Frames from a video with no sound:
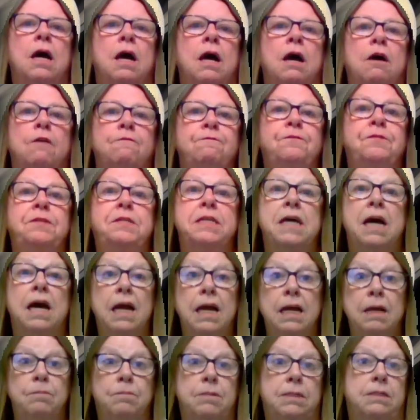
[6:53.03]
of
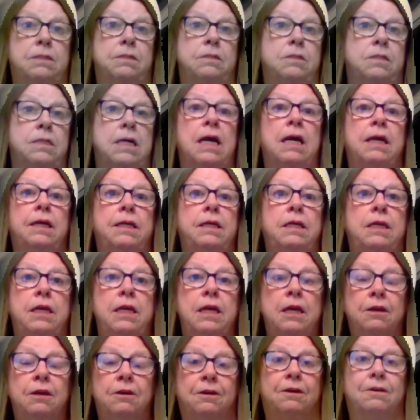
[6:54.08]
diamonds a
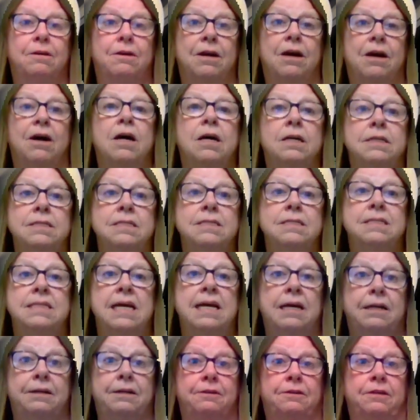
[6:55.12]
year on
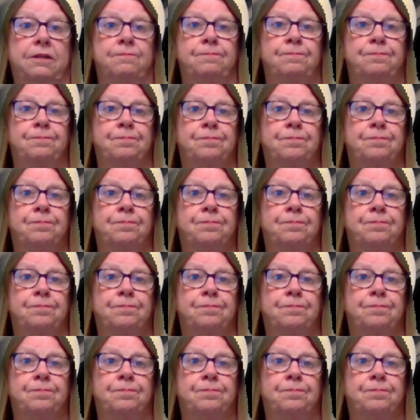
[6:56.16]
Saturn.